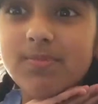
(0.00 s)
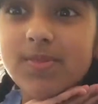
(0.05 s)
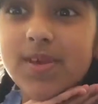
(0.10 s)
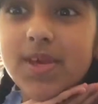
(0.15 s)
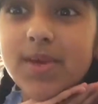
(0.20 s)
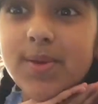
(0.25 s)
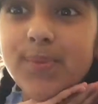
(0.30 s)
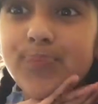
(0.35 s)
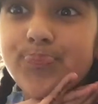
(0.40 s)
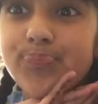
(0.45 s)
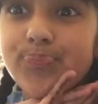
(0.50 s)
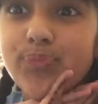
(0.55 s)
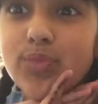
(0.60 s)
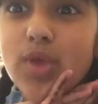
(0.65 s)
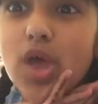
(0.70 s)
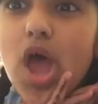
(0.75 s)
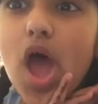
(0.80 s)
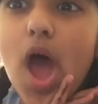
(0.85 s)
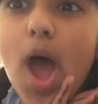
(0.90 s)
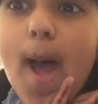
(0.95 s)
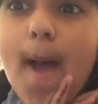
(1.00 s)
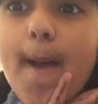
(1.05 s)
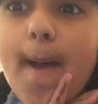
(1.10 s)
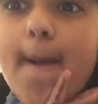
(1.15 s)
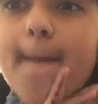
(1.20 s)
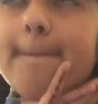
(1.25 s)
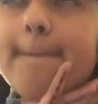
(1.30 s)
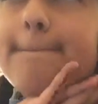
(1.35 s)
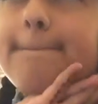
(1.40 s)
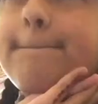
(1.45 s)
me
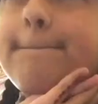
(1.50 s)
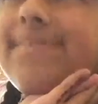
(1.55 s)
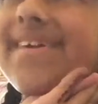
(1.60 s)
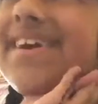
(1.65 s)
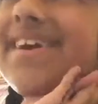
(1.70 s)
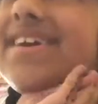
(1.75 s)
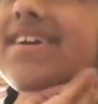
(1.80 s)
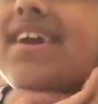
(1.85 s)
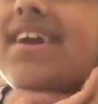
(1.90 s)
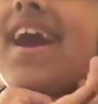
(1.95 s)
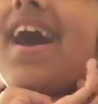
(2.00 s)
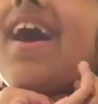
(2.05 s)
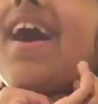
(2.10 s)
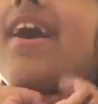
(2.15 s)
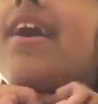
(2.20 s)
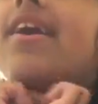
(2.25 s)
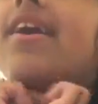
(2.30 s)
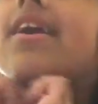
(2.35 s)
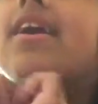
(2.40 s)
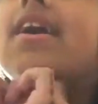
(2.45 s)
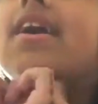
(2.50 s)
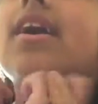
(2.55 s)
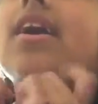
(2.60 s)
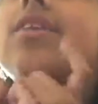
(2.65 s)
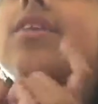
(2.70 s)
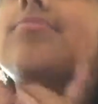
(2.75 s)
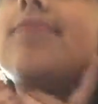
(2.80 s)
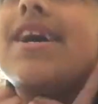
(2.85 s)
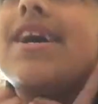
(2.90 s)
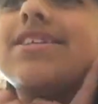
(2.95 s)
but yeah
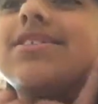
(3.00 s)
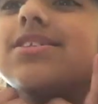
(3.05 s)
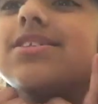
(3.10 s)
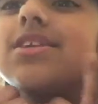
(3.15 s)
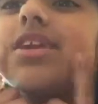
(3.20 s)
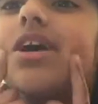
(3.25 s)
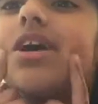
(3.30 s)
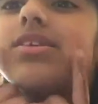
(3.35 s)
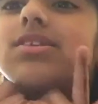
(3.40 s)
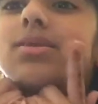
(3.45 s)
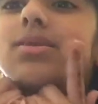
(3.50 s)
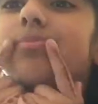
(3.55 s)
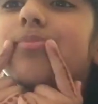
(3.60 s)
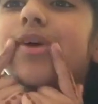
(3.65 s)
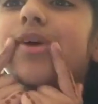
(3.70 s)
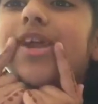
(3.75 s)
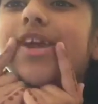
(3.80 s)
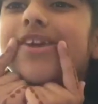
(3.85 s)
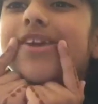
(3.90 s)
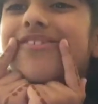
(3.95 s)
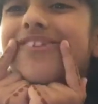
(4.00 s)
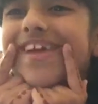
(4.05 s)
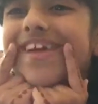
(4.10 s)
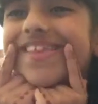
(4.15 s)
um, i didn't end up putting